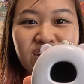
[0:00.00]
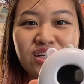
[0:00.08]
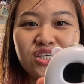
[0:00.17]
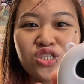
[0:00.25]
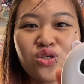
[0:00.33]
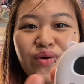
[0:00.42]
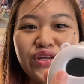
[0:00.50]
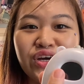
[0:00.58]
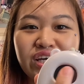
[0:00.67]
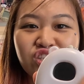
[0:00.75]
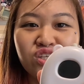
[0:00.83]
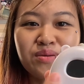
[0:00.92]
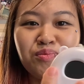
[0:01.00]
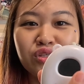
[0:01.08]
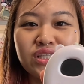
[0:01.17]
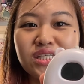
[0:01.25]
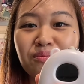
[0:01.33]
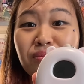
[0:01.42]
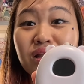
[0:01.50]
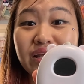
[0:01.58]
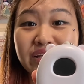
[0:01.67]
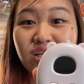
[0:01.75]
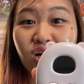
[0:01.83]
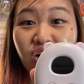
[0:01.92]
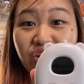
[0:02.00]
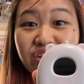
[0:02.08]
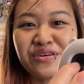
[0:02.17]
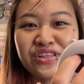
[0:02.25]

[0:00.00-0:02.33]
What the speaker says: So when you're actually putting the plate on,